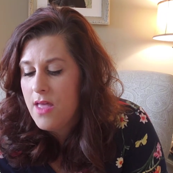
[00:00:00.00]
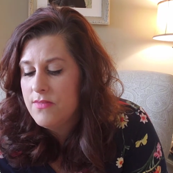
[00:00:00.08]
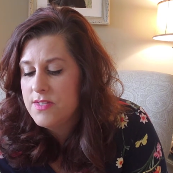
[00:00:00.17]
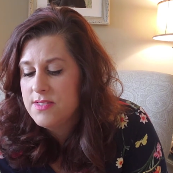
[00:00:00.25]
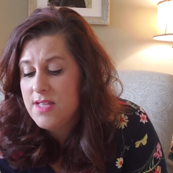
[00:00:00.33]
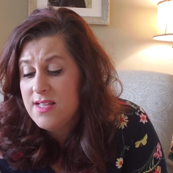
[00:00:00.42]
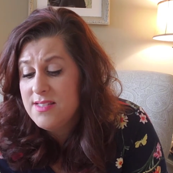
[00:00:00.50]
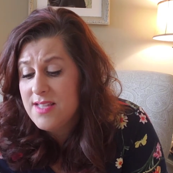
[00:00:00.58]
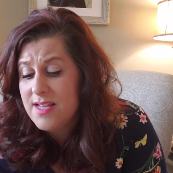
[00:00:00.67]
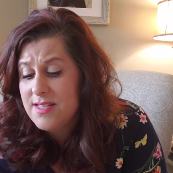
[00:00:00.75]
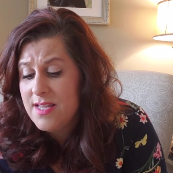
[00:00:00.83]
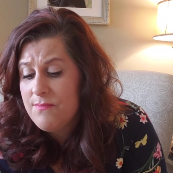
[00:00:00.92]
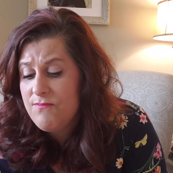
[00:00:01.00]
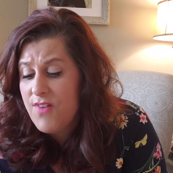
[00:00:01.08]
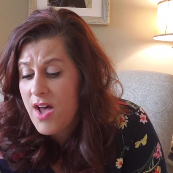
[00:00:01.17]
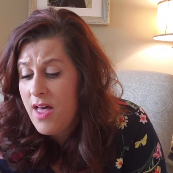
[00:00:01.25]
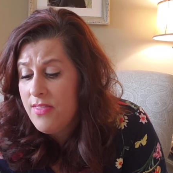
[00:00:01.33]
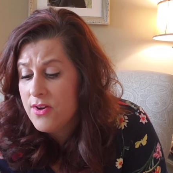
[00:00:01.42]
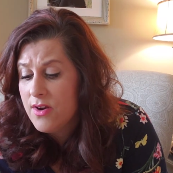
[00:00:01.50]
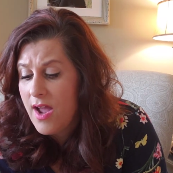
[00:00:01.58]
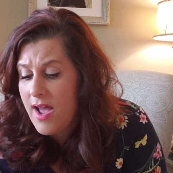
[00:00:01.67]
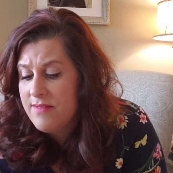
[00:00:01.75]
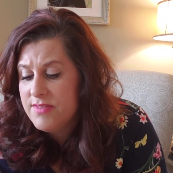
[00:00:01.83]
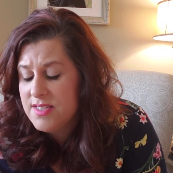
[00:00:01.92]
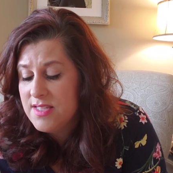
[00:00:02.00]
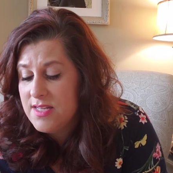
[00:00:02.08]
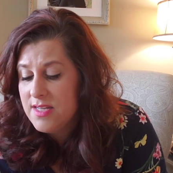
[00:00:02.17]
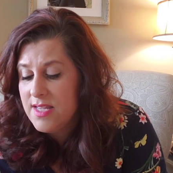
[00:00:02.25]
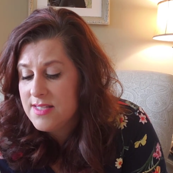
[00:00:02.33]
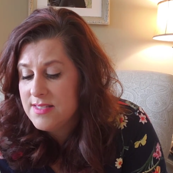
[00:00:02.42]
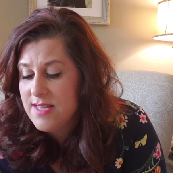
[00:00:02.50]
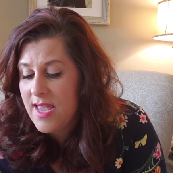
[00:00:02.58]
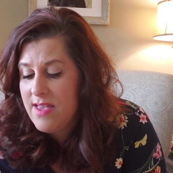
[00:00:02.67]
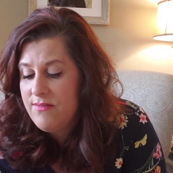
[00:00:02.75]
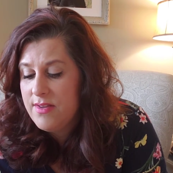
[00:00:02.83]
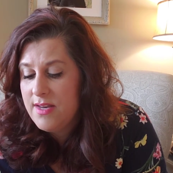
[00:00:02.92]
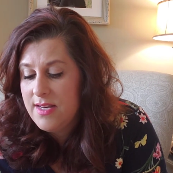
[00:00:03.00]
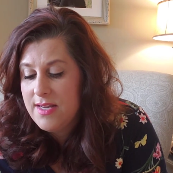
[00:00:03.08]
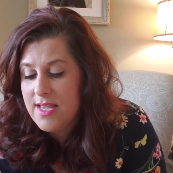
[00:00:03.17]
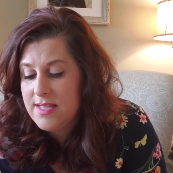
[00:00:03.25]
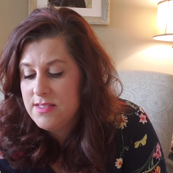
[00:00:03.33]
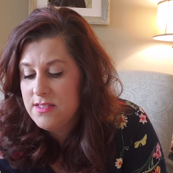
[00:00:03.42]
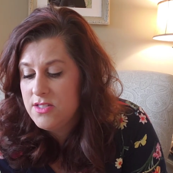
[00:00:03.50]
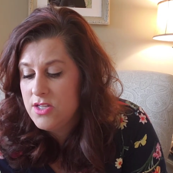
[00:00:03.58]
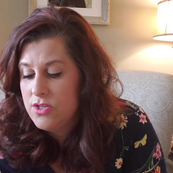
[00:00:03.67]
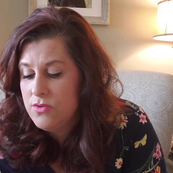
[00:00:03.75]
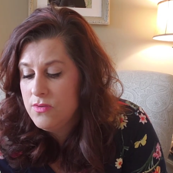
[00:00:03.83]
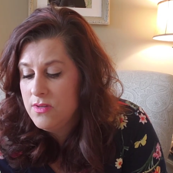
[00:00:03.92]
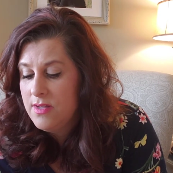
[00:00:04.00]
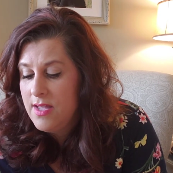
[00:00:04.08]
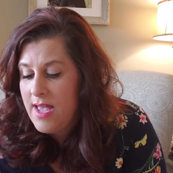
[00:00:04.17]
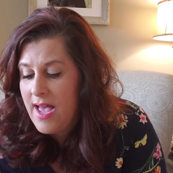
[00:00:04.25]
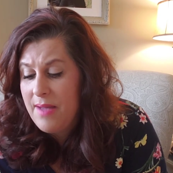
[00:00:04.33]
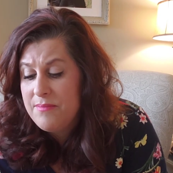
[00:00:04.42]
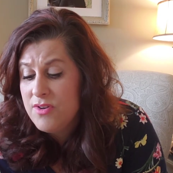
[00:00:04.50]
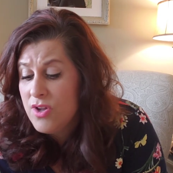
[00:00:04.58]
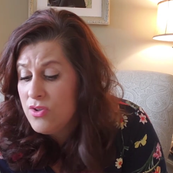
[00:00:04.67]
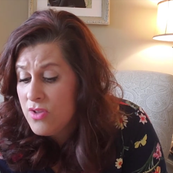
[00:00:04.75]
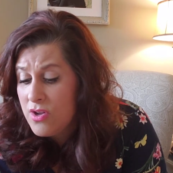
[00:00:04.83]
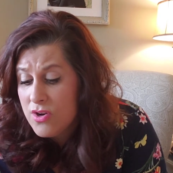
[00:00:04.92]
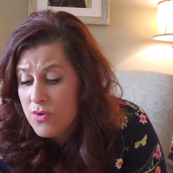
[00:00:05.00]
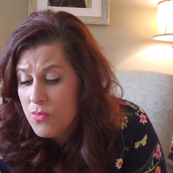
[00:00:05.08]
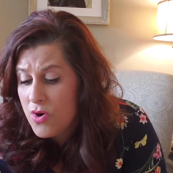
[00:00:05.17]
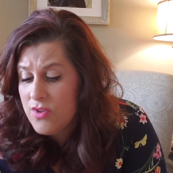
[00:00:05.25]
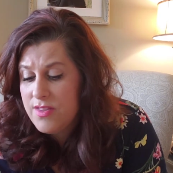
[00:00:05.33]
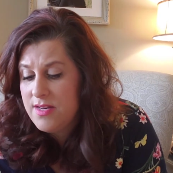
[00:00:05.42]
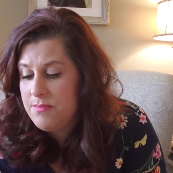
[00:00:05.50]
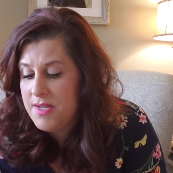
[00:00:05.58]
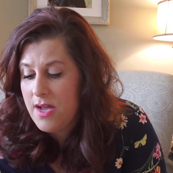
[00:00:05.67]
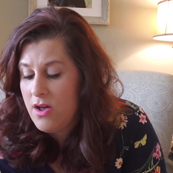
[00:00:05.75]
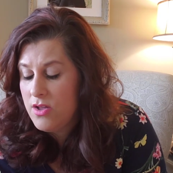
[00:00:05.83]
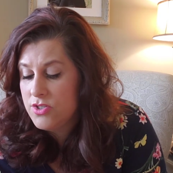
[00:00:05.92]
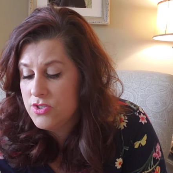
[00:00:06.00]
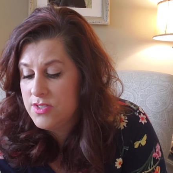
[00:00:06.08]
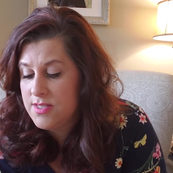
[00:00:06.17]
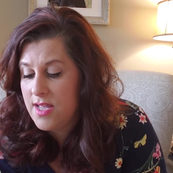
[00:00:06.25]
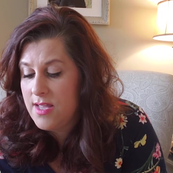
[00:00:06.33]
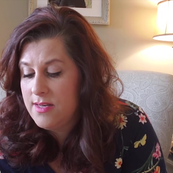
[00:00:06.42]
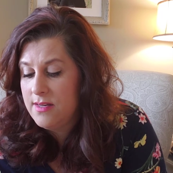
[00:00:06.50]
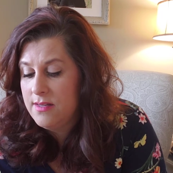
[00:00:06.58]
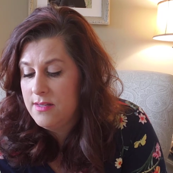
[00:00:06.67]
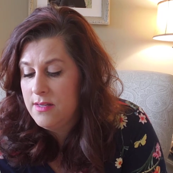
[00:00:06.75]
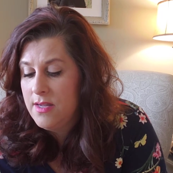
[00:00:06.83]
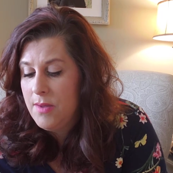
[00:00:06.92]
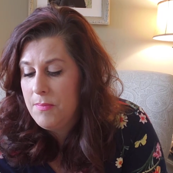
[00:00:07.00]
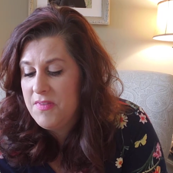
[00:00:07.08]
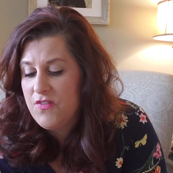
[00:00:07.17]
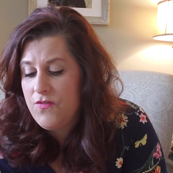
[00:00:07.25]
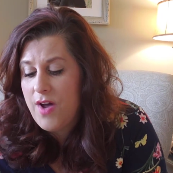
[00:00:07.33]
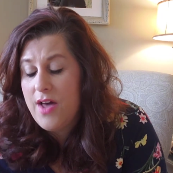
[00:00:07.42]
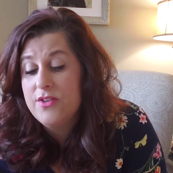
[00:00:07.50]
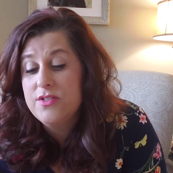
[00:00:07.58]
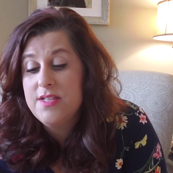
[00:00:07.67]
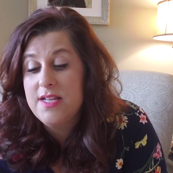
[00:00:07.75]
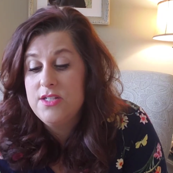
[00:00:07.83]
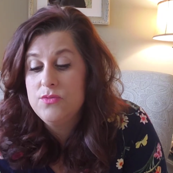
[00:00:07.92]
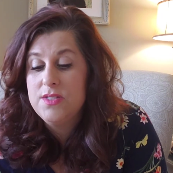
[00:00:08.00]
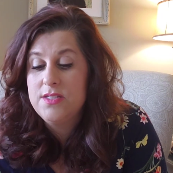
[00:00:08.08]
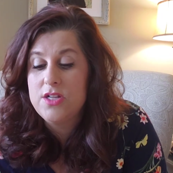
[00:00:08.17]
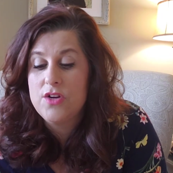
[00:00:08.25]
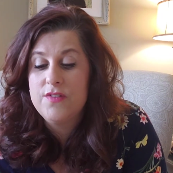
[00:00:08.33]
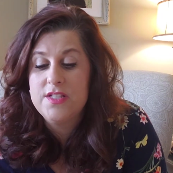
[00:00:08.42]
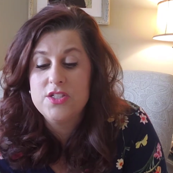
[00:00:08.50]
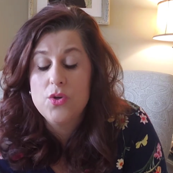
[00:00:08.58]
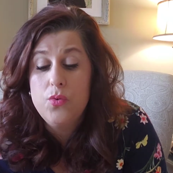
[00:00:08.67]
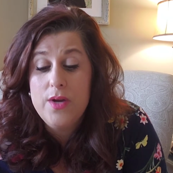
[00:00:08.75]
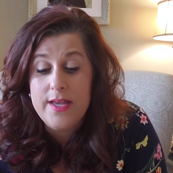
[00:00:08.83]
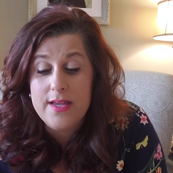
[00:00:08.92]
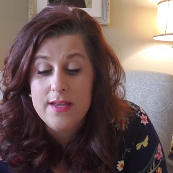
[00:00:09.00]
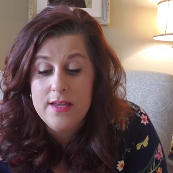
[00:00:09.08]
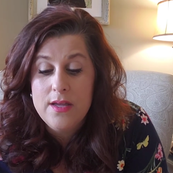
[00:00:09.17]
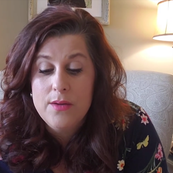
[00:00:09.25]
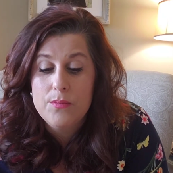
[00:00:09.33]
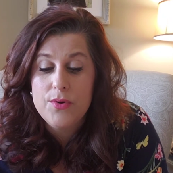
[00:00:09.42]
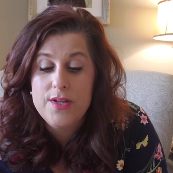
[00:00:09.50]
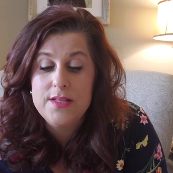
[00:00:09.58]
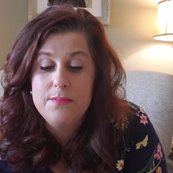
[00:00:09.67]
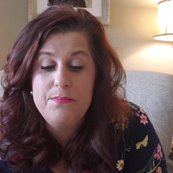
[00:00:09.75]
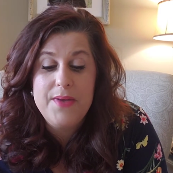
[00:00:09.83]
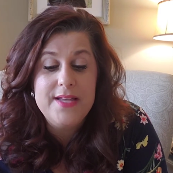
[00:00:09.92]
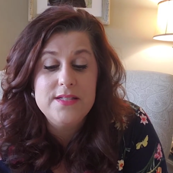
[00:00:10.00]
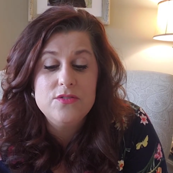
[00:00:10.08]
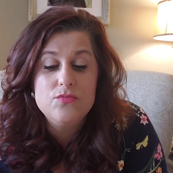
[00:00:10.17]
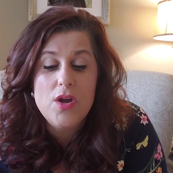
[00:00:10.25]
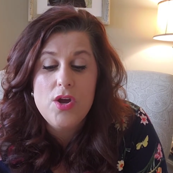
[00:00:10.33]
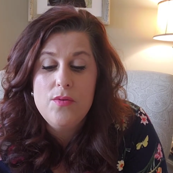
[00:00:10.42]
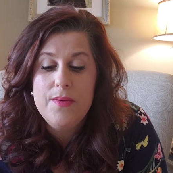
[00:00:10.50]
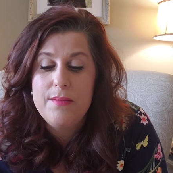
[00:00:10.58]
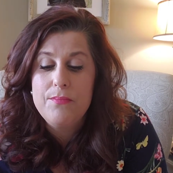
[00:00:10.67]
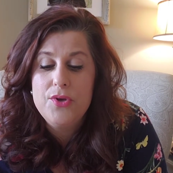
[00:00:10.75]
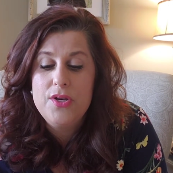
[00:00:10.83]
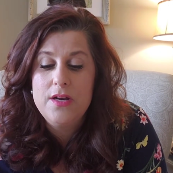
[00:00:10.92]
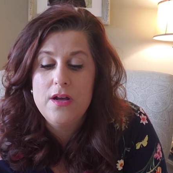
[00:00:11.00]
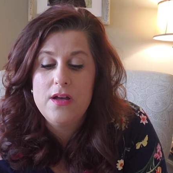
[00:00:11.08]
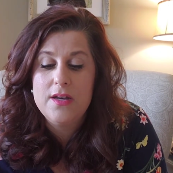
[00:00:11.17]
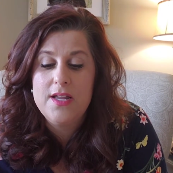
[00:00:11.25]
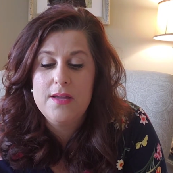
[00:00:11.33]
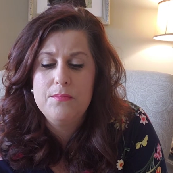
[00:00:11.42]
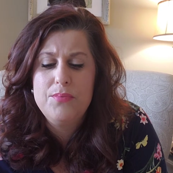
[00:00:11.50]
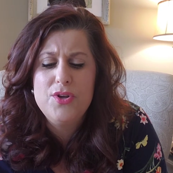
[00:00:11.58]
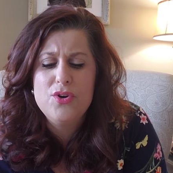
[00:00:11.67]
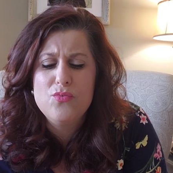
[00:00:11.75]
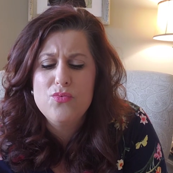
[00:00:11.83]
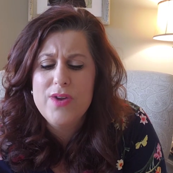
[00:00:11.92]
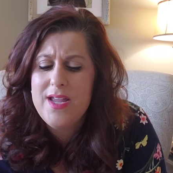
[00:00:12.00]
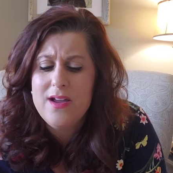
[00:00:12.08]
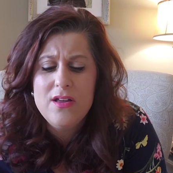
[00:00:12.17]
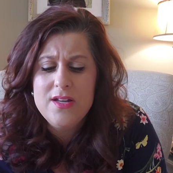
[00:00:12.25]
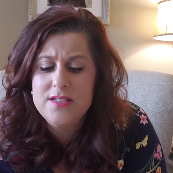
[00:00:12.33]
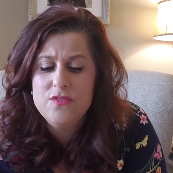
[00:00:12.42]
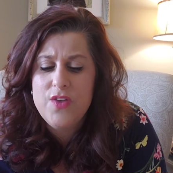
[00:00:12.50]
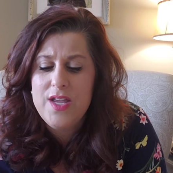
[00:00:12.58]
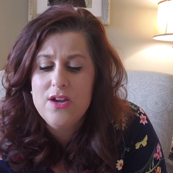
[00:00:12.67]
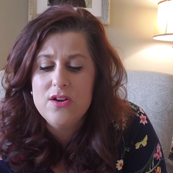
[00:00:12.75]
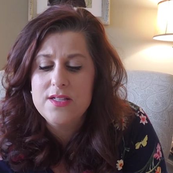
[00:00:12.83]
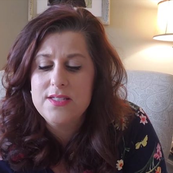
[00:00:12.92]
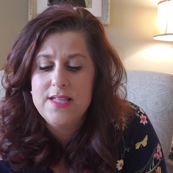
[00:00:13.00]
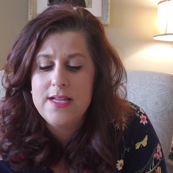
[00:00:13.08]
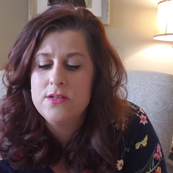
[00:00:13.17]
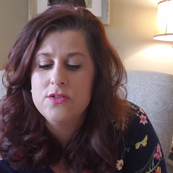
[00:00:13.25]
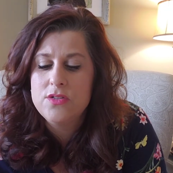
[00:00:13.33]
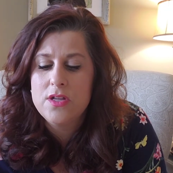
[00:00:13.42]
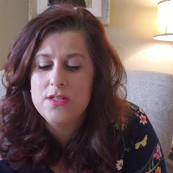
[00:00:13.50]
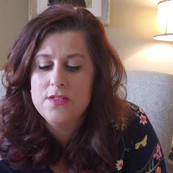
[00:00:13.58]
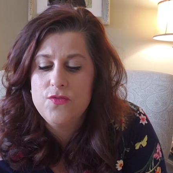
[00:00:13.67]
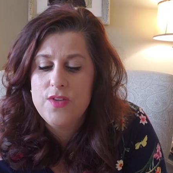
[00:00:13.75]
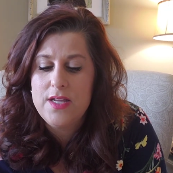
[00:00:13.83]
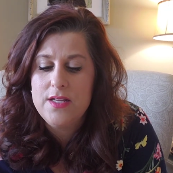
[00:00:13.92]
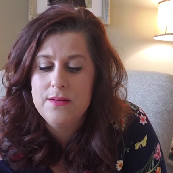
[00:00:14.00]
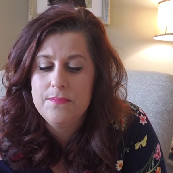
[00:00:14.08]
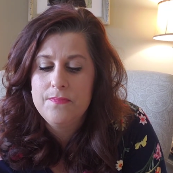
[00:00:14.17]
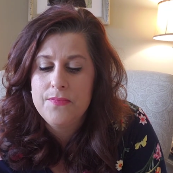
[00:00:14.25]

The son said to him, Father, I have sinned against heaven and against you. I'm no longer worthy to be called your son. But the father said to his servants, Quick, bring the best robe and put it on him. Put a ring on his finger and sandals on his feet.